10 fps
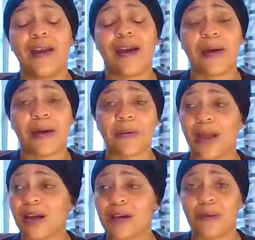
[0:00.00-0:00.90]
Um,
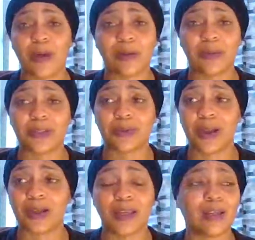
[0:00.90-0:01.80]
I'll help out the best way
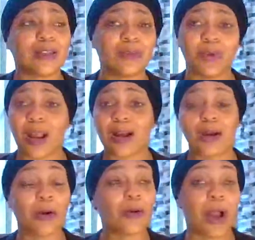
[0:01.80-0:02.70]
I can because where I
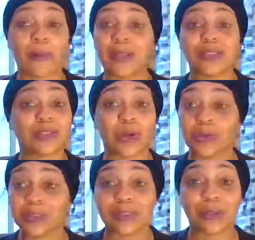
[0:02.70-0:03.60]
go, I mean, it's
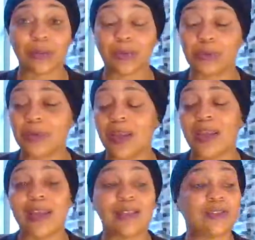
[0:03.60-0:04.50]
totally simple and
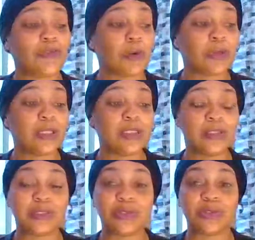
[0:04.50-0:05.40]
it's very
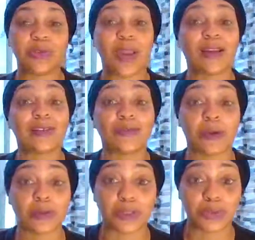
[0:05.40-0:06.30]
easy to do and it's
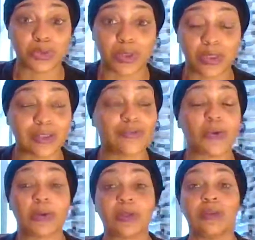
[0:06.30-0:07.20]
very enjoying and it's
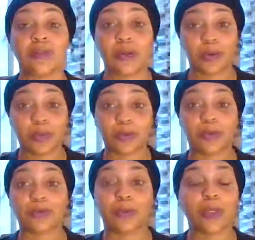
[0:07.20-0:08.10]
very
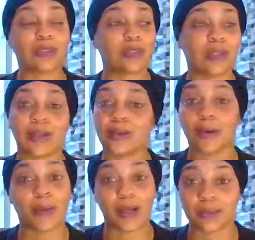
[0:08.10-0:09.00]
therapeutic for me. It's like
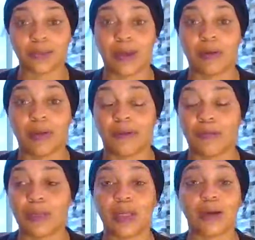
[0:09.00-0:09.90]
a positive outlet
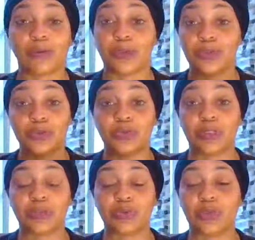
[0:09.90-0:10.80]
for me and I really
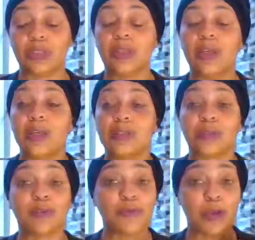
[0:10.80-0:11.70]
truly enjoy it.
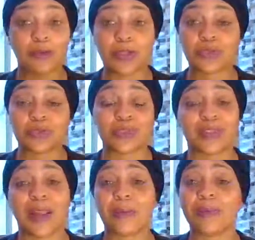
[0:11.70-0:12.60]
So if you're ever interested
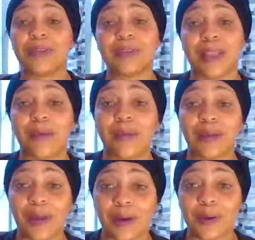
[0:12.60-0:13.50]
in that, please let me
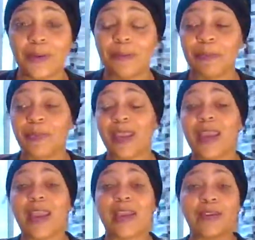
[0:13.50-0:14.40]
know.
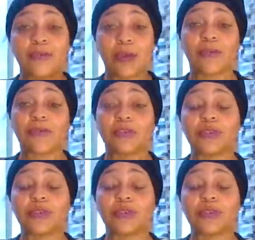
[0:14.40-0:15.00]
And if you ever feel